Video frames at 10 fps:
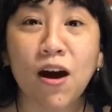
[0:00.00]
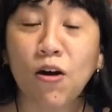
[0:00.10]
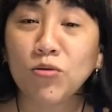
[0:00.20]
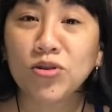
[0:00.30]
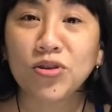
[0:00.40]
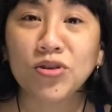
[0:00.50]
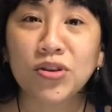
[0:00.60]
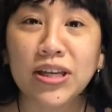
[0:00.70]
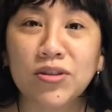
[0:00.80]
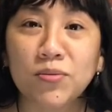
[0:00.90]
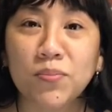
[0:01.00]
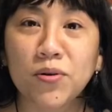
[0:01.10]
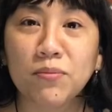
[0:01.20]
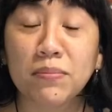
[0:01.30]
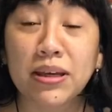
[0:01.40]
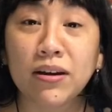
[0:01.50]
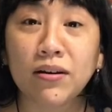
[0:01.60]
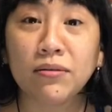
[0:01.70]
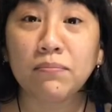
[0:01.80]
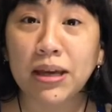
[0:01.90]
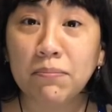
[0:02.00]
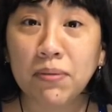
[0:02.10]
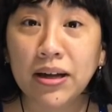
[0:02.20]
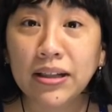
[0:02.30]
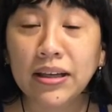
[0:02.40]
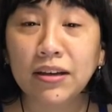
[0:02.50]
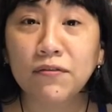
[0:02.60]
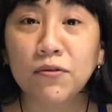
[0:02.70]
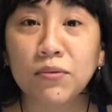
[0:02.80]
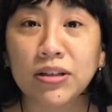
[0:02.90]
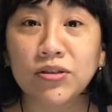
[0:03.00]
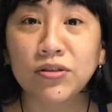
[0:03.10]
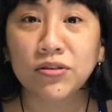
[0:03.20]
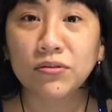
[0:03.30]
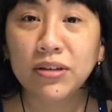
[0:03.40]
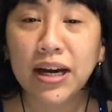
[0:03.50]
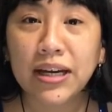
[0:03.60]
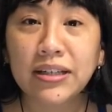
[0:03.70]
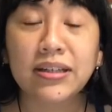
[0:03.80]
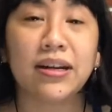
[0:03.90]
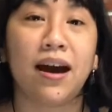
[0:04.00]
Also, you can support me on PayPal if you want to do that.